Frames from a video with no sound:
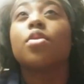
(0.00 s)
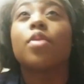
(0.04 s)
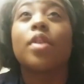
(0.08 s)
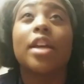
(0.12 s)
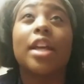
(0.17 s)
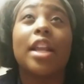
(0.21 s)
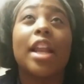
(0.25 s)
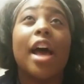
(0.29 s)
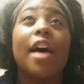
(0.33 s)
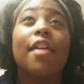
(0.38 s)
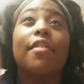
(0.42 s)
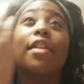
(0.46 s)
it
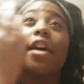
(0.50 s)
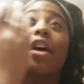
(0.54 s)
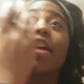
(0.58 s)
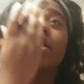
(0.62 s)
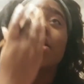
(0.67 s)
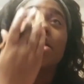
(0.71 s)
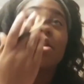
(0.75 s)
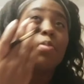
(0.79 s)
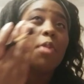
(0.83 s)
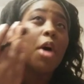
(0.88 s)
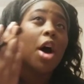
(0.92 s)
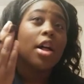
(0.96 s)
can have that
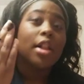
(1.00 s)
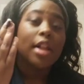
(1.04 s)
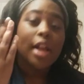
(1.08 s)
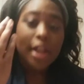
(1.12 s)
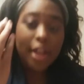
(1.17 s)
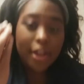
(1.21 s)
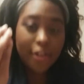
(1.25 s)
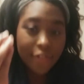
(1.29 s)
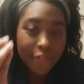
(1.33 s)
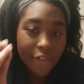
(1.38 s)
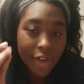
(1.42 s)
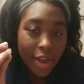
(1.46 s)
spotlight
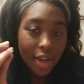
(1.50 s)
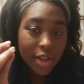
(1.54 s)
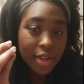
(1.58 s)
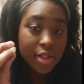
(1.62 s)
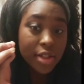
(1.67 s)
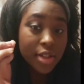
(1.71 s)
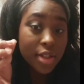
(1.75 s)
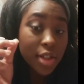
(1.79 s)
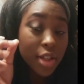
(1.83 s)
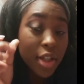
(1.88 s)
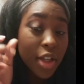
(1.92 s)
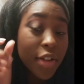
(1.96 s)

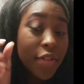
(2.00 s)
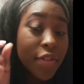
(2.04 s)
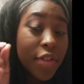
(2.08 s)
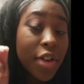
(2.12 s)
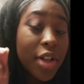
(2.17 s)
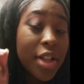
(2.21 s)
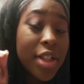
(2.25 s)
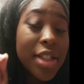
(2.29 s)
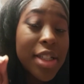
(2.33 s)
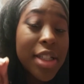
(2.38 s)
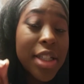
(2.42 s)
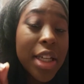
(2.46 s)
effect, if you
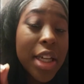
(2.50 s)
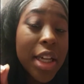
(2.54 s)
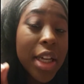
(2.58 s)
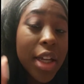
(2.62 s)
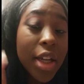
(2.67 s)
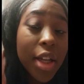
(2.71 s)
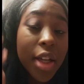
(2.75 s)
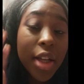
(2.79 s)
can see.